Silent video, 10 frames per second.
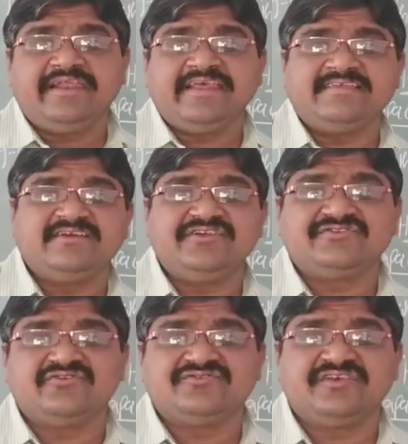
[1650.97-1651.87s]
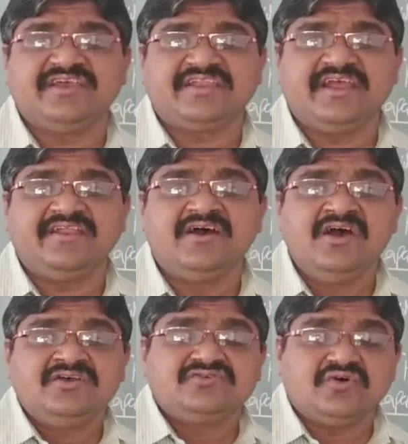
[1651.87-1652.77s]
It is dissociated.
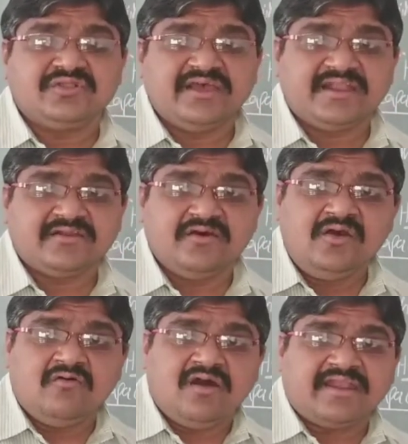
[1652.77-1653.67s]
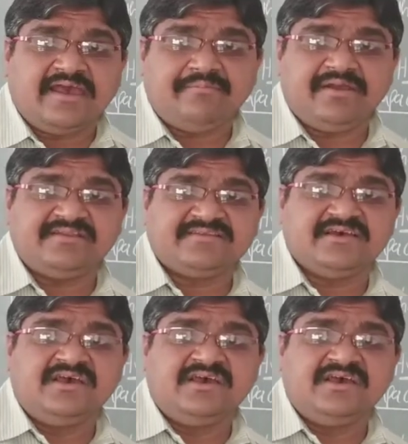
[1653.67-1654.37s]
So that what happens